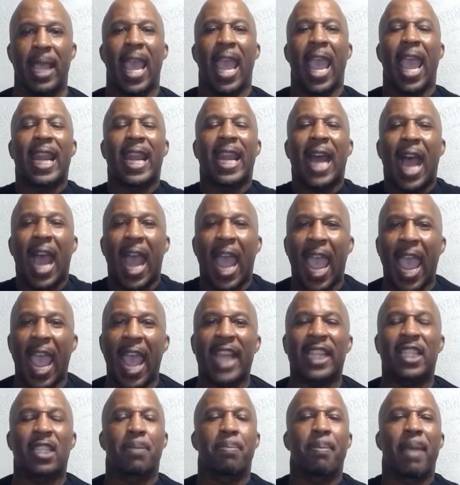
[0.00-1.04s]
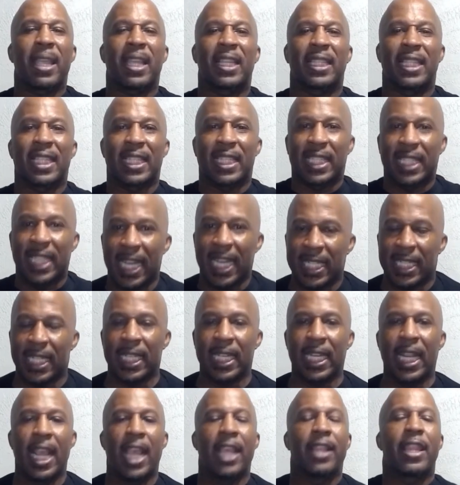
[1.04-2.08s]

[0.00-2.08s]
And I had to make a decision